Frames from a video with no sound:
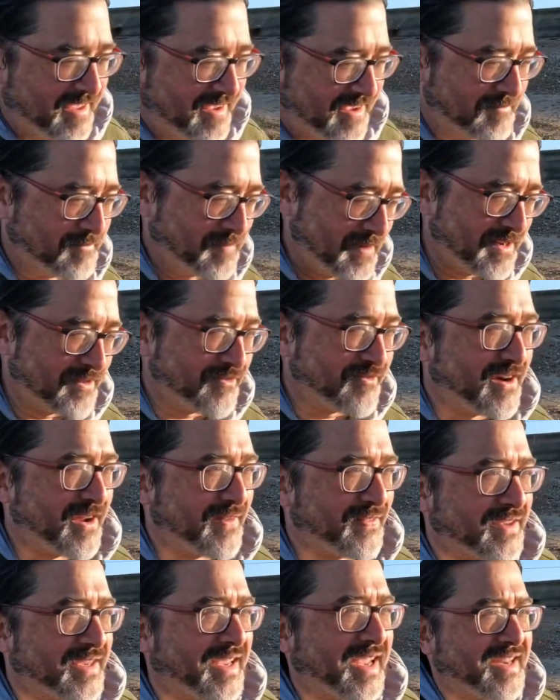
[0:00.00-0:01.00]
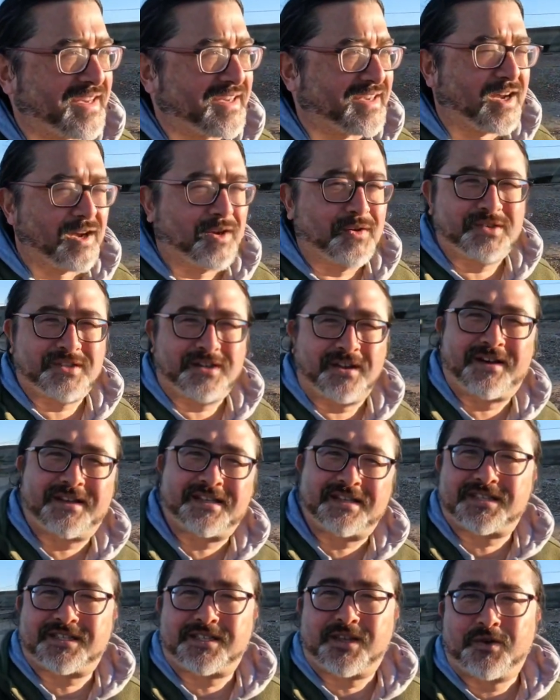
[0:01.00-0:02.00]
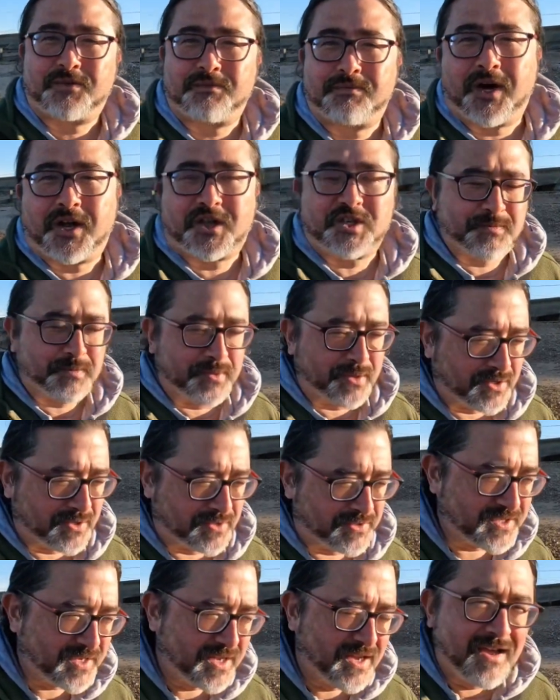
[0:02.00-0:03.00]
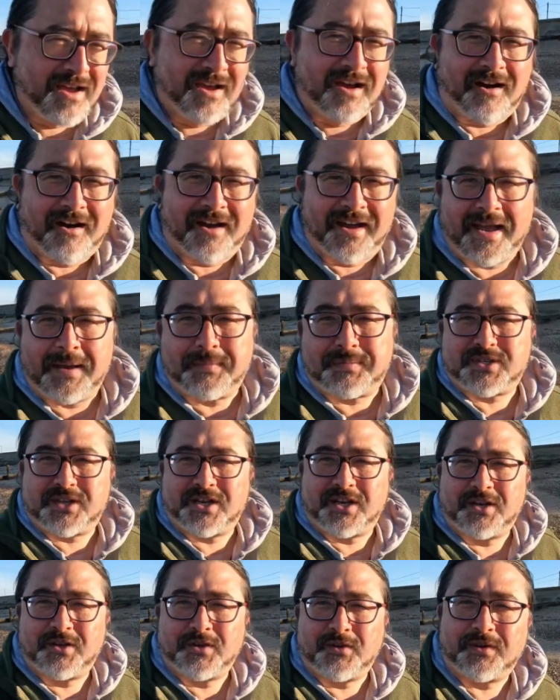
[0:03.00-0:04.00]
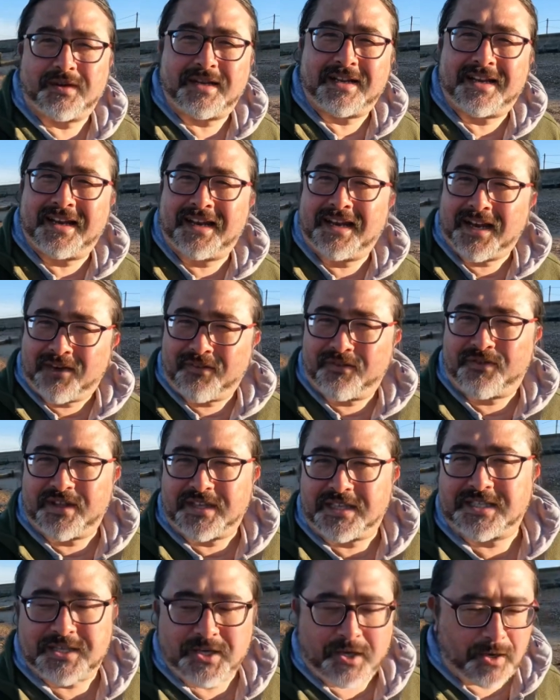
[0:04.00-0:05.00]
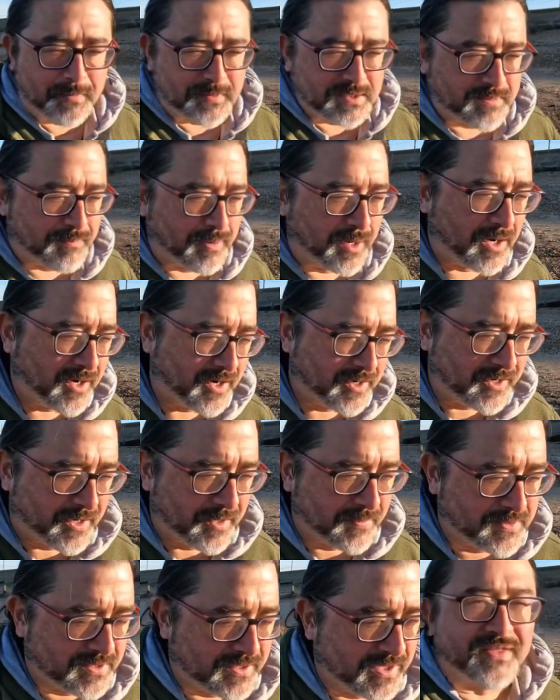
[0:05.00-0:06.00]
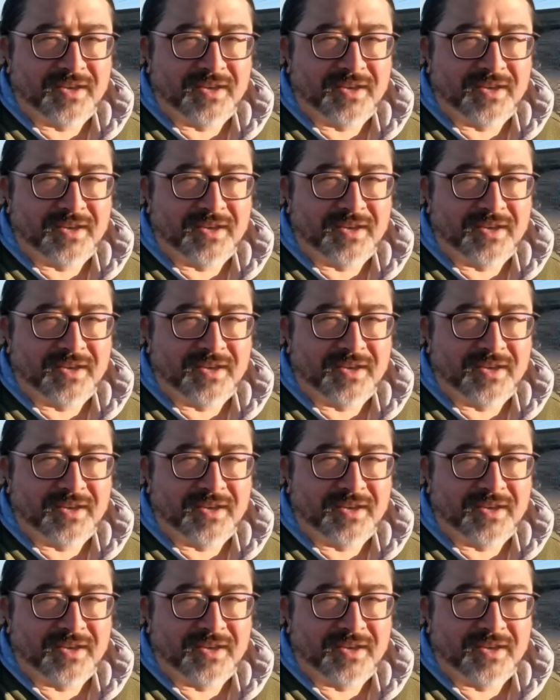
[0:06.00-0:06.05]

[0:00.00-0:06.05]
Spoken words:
have been around the Kent coastline so much, because I absolutely love these types of park ups.